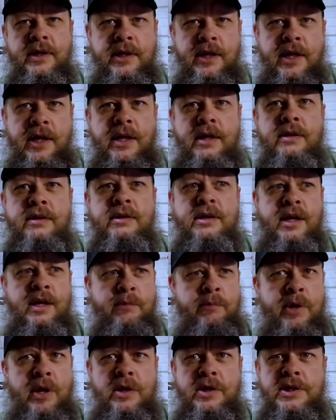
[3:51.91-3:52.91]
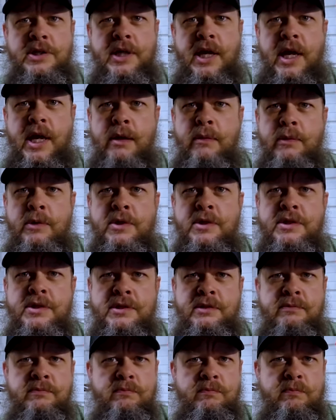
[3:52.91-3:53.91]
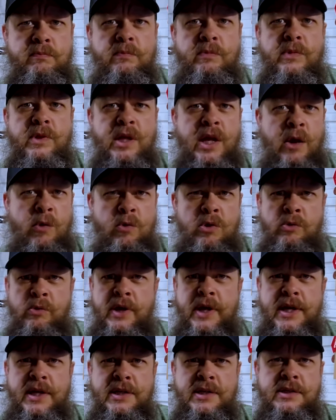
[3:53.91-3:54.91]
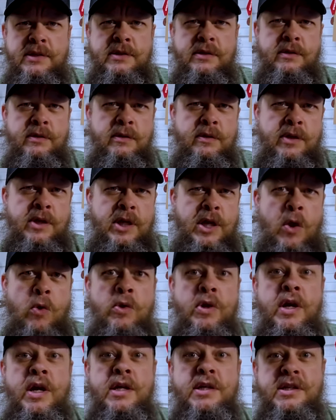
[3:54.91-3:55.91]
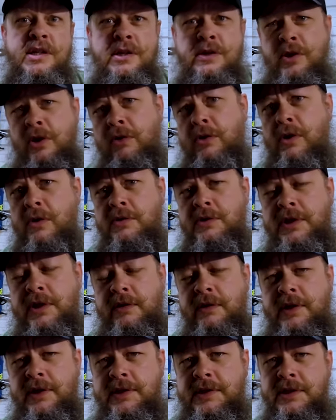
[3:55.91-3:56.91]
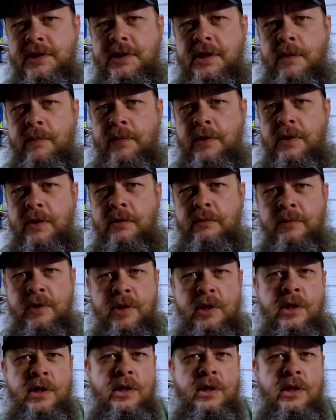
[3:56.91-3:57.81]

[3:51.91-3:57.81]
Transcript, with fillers: get in better shape, because I want to race the Go Nuts Enduro series that's coming up.